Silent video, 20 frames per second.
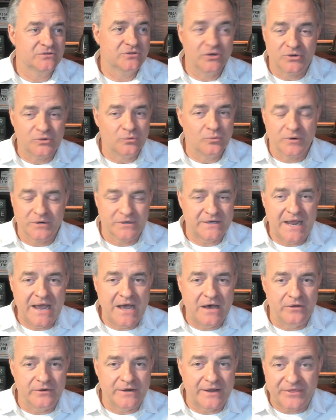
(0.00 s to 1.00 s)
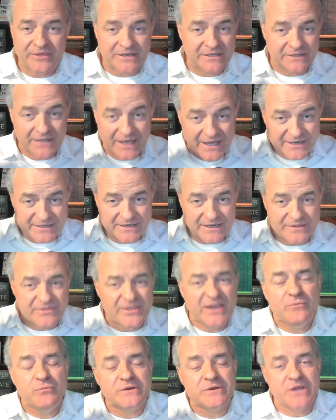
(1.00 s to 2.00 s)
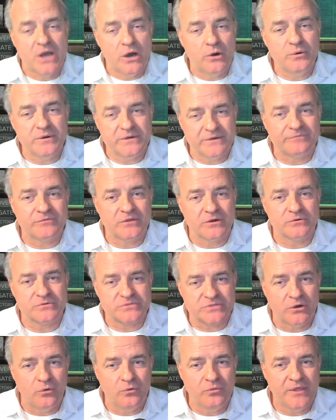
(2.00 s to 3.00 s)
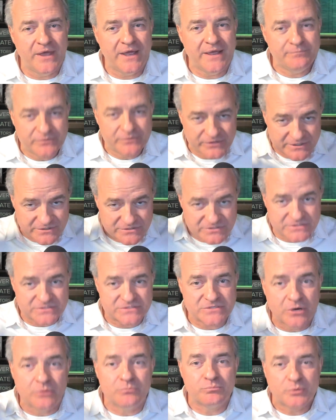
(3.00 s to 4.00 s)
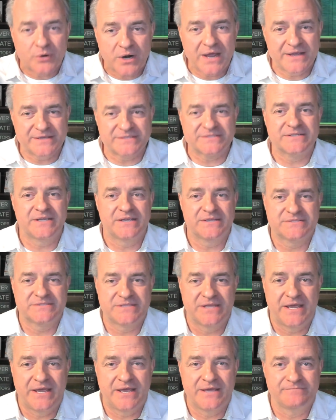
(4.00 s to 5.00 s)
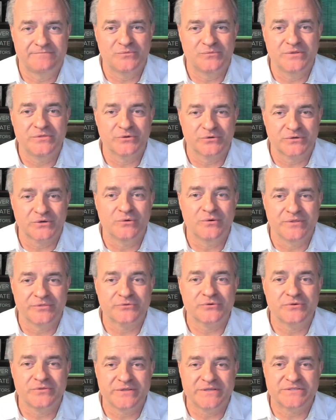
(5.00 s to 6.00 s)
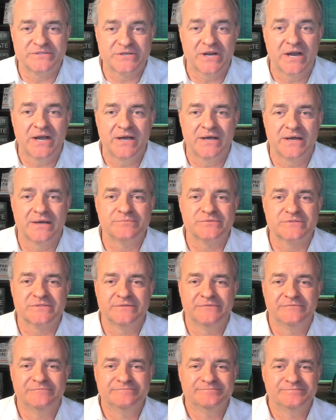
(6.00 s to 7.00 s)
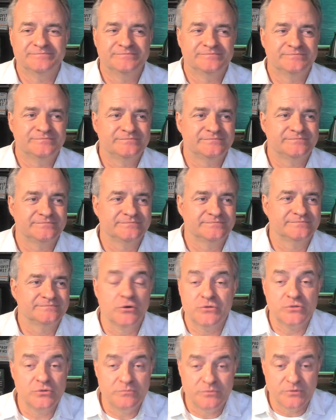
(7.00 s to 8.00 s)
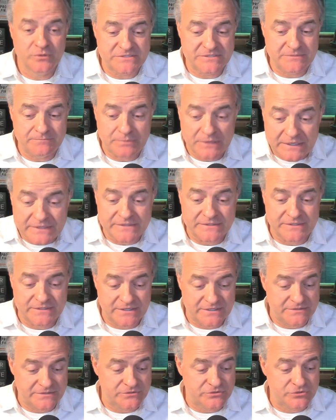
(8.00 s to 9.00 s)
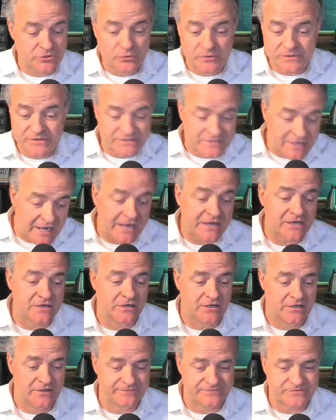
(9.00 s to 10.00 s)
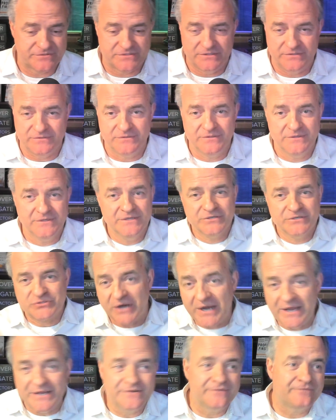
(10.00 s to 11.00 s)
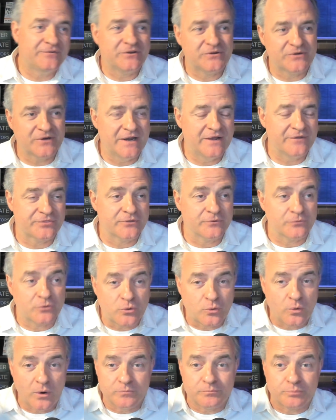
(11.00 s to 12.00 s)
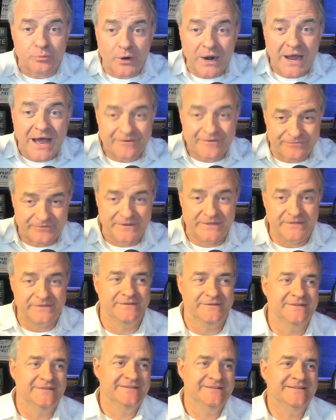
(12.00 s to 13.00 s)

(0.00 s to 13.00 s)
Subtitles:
going to work out. I think a lot of guys, they would know it if they were told that, but they just don't process that when they're going through these jobs. They're too busy bidding and doing the takeoffs and trying to figure out the quote profit